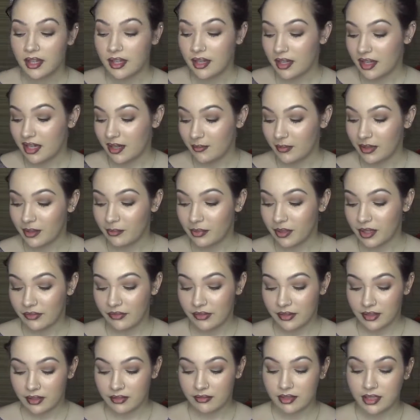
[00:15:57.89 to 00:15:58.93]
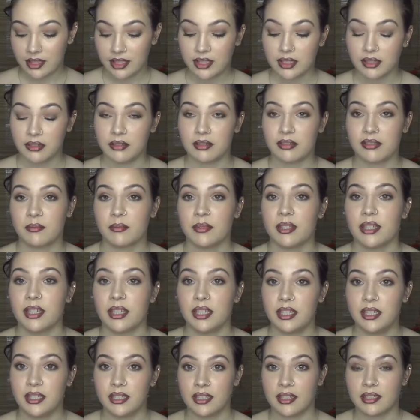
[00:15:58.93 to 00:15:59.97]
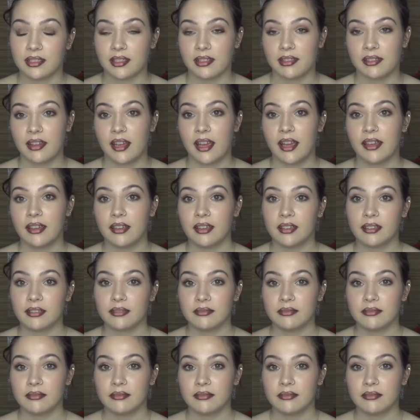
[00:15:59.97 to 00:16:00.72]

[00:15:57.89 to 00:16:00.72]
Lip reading: And my boyfriend always tells me that he doesn't like